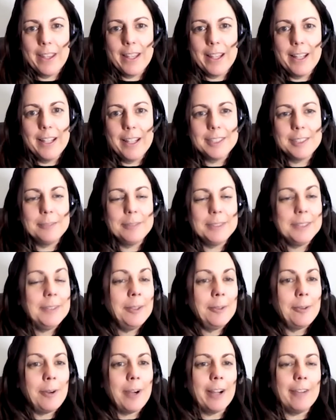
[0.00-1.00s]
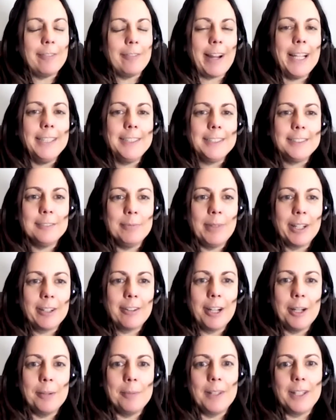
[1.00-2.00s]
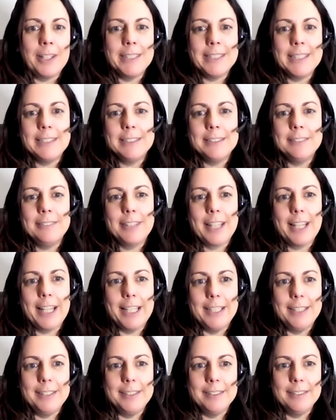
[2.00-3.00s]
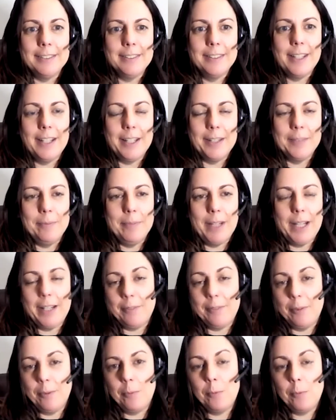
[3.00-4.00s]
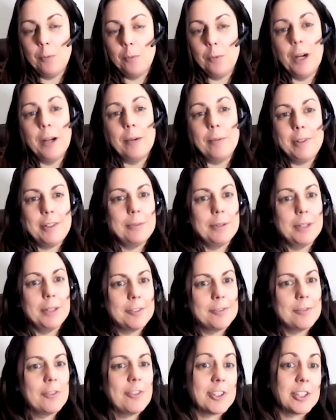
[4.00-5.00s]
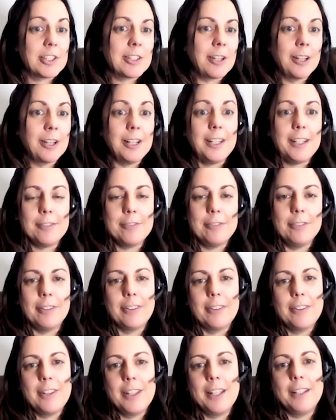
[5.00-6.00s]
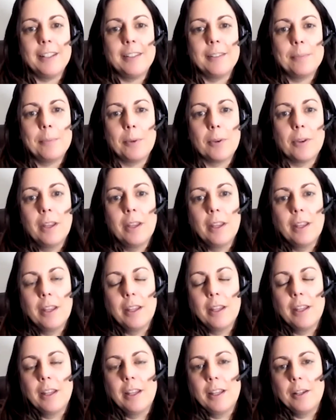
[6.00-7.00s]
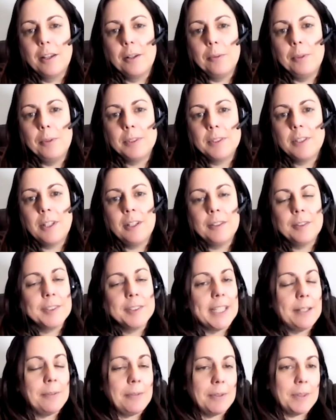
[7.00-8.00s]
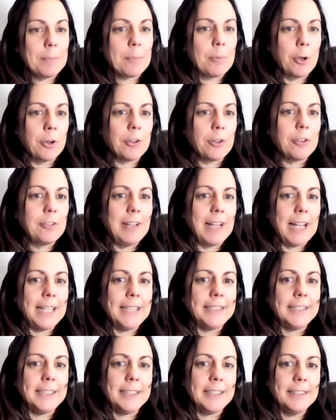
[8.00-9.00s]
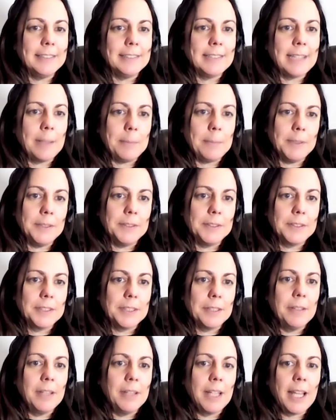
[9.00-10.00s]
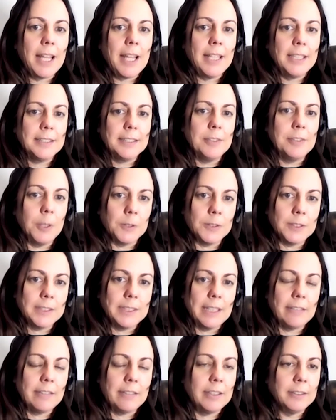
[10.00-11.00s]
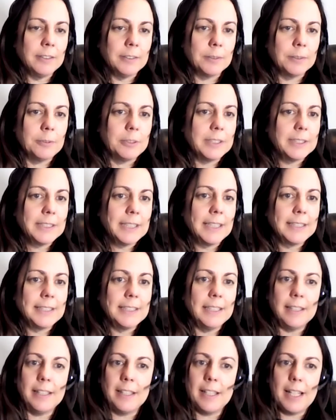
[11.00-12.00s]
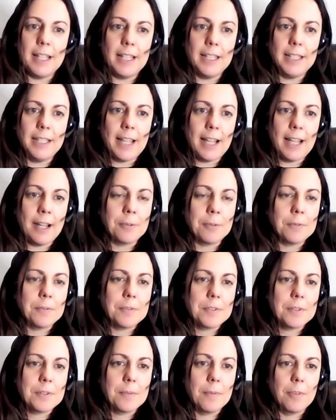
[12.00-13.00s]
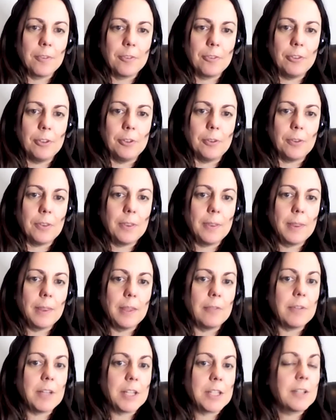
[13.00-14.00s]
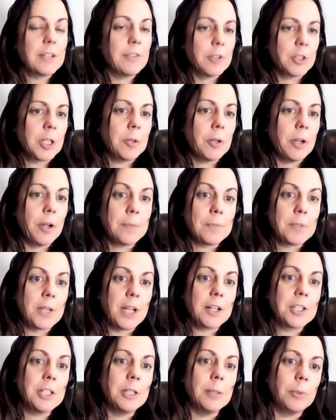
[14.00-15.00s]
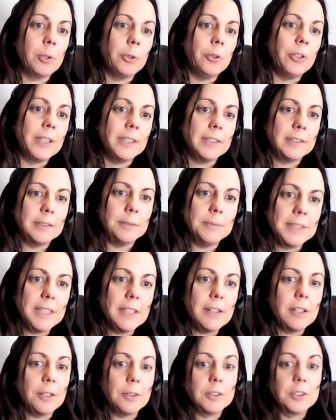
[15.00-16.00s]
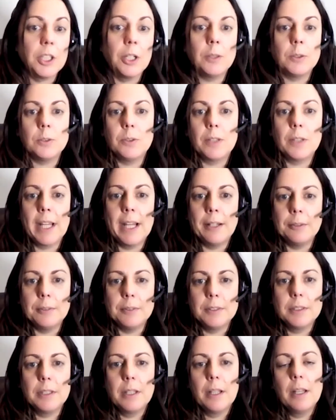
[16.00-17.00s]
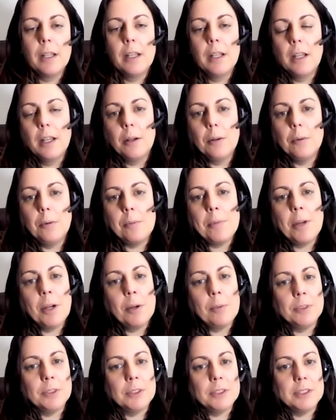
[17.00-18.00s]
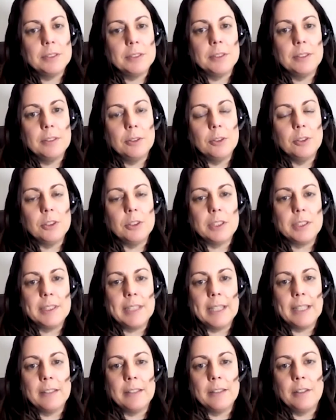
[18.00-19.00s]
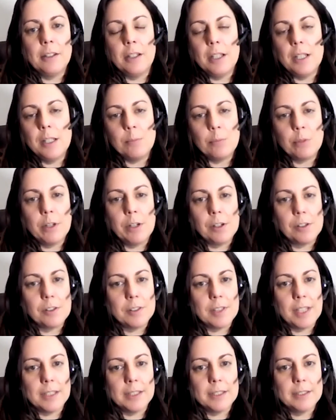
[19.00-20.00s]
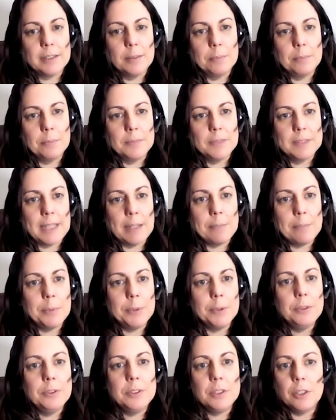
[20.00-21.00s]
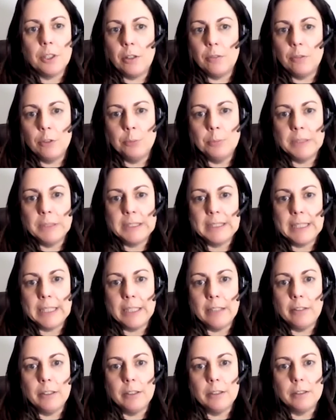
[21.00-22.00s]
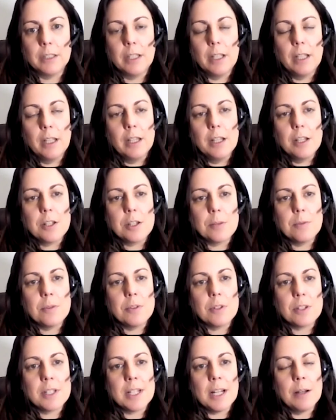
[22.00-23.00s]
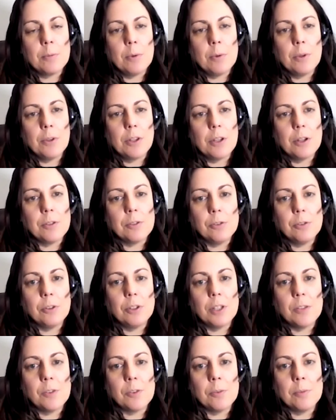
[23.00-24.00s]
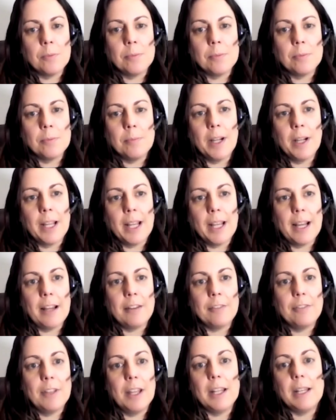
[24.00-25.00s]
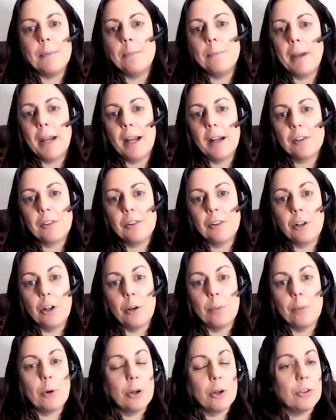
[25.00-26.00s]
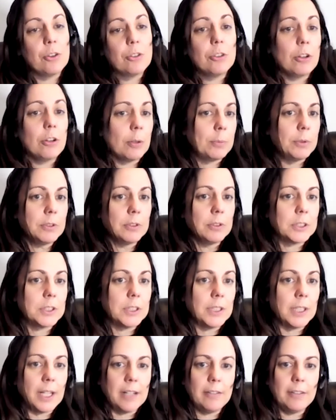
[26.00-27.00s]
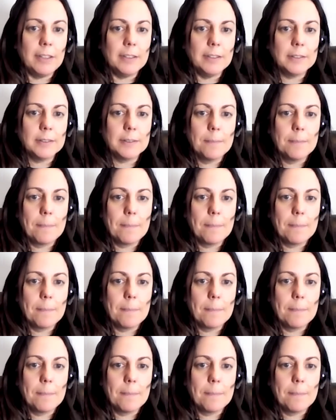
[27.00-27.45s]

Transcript: So we're doing quite a range of microbial identification and why we do it for slightly different things, but we'll start, say, with the product-related contaminants. So in the case of non-steriles, we're assessing any counts for the risk of objectionable organisms in those total counts. We might want to understand our in-process samples and our raw materials to understand what those organisms might have an impact on our product or our production areas.